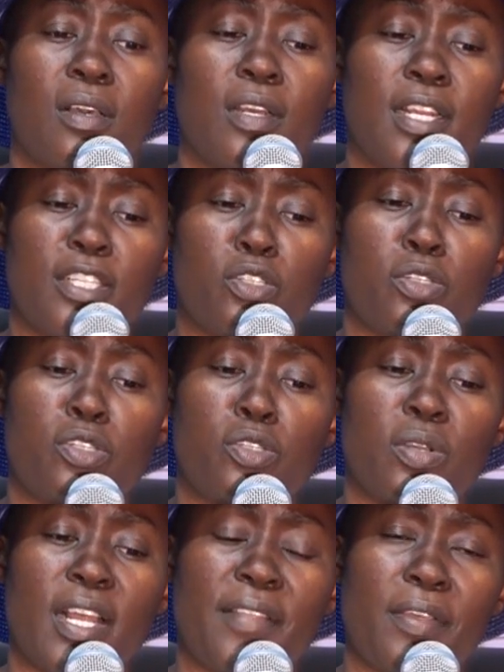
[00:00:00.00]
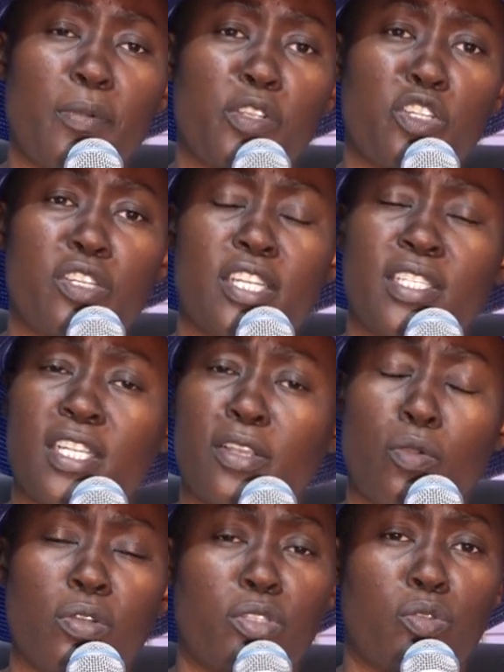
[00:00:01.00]
Lessons to learn there. We shouldn't
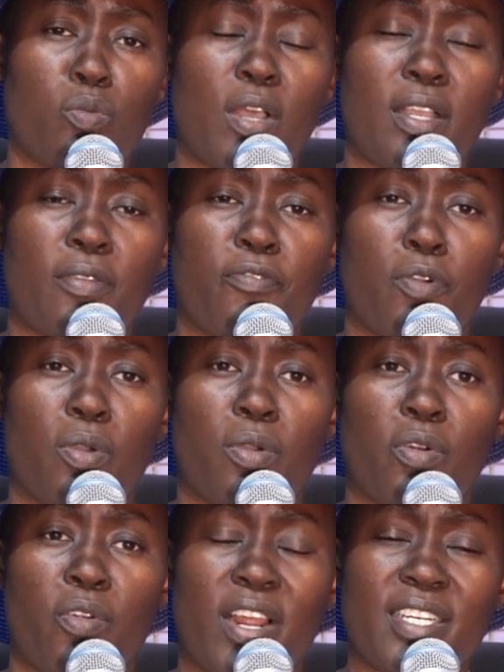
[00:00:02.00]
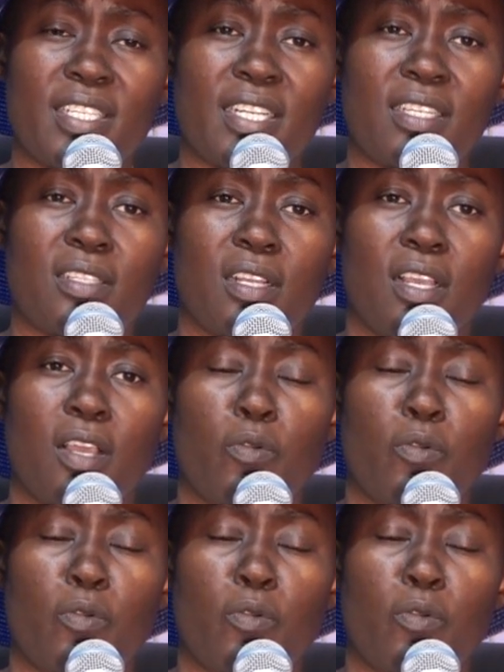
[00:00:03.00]
take God's work for granted.